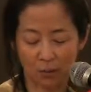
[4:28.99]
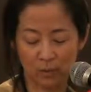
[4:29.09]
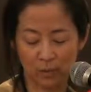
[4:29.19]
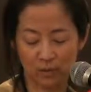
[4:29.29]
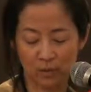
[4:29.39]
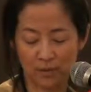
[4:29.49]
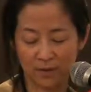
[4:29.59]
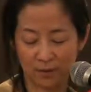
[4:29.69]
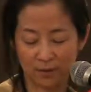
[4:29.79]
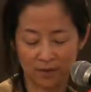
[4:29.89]
were rumored to be
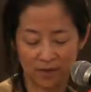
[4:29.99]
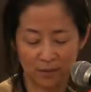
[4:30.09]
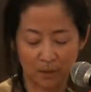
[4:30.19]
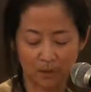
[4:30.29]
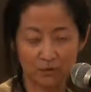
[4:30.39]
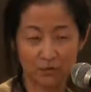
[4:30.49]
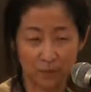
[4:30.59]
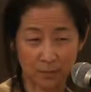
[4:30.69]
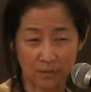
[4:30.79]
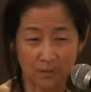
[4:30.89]
the richest band of
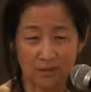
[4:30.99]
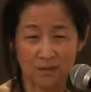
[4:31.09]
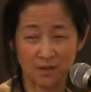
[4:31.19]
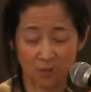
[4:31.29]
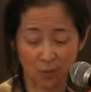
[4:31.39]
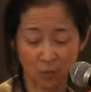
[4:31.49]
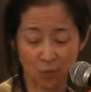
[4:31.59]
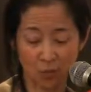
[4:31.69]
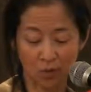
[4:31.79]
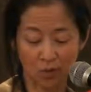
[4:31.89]
gypsies in
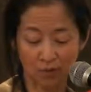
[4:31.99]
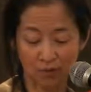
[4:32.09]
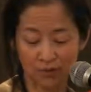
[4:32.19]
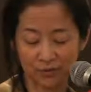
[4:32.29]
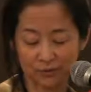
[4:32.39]
the world.